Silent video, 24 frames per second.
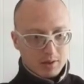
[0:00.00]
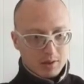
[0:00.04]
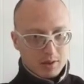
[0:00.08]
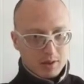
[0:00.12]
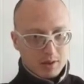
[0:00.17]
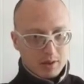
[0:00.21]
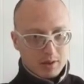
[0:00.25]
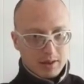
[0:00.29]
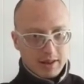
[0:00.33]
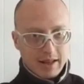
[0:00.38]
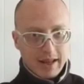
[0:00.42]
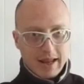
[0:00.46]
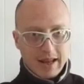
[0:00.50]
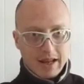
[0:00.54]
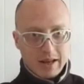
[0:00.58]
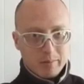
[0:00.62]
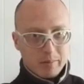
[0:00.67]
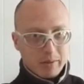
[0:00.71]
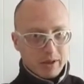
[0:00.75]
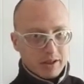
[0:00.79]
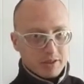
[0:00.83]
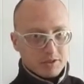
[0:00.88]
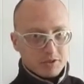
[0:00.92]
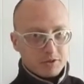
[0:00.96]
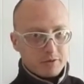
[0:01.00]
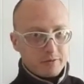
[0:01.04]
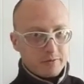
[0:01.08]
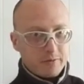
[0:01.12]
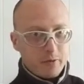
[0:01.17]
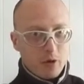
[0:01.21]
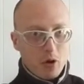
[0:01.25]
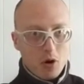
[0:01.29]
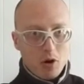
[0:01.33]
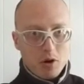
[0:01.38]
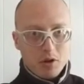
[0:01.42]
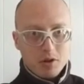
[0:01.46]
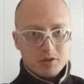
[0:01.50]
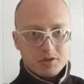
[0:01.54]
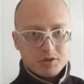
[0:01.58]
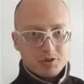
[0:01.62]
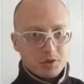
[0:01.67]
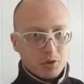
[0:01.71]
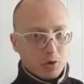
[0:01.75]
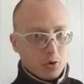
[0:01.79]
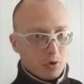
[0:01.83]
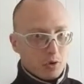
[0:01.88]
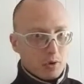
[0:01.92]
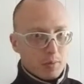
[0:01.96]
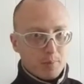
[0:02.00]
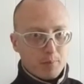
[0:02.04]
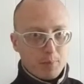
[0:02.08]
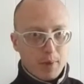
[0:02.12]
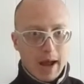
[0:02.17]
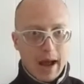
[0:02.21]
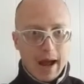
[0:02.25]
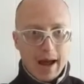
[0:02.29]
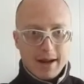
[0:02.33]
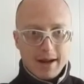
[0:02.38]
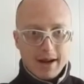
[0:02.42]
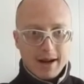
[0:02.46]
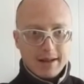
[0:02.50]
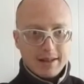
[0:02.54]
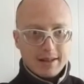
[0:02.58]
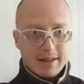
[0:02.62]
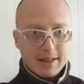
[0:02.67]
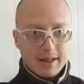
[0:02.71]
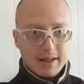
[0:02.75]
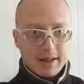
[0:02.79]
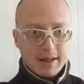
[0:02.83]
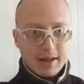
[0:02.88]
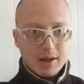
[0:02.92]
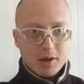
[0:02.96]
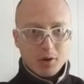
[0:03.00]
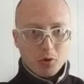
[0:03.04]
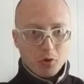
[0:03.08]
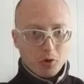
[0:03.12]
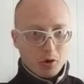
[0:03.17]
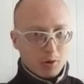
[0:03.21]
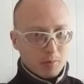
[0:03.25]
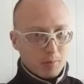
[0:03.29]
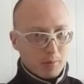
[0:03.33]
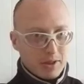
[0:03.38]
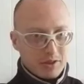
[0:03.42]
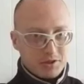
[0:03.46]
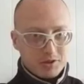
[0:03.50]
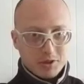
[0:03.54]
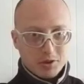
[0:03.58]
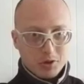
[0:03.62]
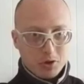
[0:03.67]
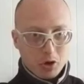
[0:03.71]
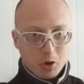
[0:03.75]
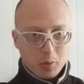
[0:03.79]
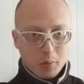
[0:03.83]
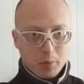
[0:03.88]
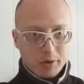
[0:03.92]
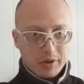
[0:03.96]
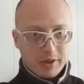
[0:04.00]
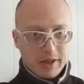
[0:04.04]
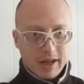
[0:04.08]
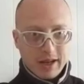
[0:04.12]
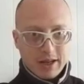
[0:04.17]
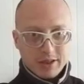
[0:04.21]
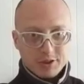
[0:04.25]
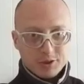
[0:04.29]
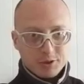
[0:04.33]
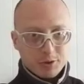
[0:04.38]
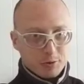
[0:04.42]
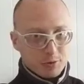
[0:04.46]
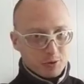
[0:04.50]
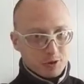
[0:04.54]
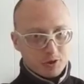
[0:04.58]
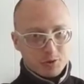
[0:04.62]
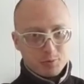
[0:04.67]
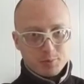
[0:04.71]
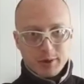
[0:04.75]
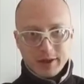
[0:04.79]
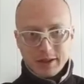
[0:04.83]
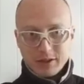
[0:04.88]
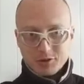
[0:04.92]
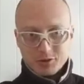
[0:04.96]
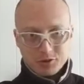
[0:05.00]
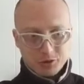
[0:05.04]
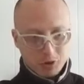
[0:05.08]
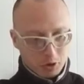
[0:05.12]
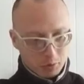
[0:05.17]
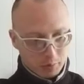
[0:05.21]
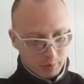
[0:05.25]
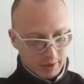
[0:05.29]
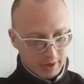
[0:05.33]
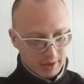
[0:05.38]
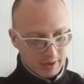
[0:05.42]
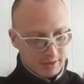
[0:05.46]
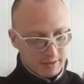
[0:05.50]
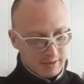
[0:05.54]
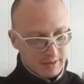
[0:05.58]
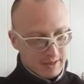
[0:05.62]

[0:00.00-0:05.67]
claim is false or a bad idea or a misinterpretation or just plain stupid,